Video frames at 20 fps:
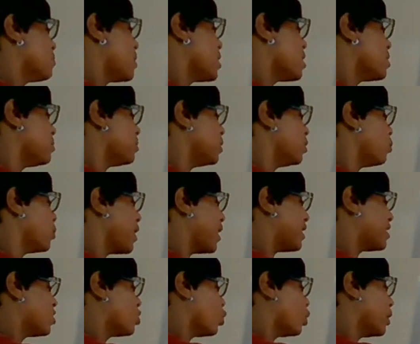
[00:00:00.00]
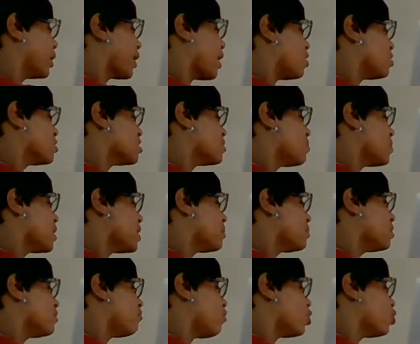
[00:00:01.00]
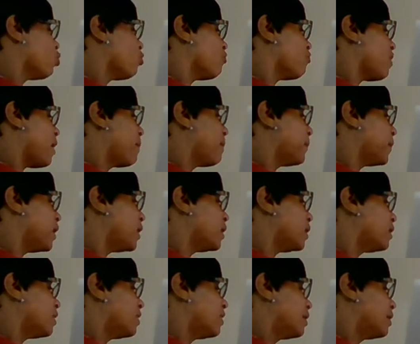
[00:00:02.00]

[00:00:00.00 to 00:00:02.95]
payable. We are told accounts payable for November.